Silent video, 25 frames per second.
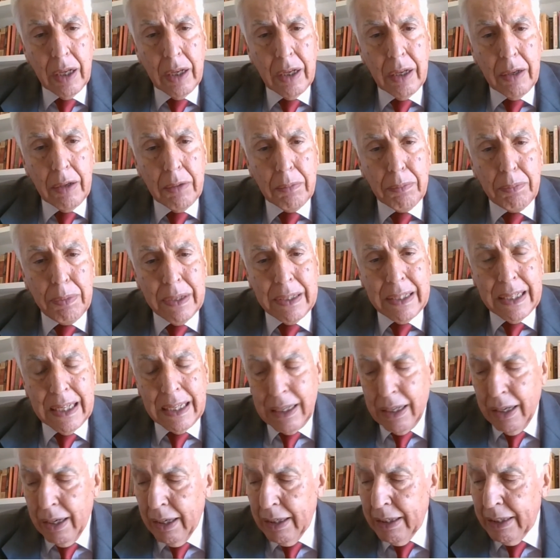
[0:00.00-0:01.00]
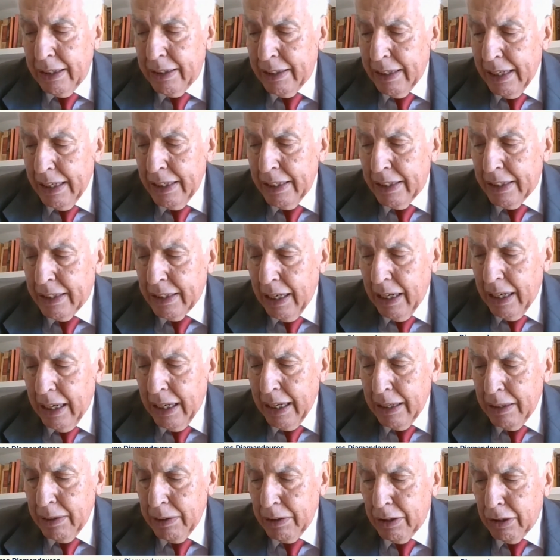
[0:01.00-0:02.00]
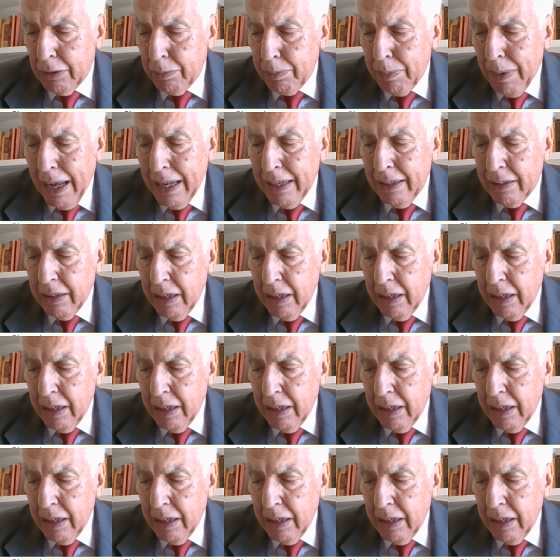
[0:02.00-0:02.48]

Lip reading: particularly since I spent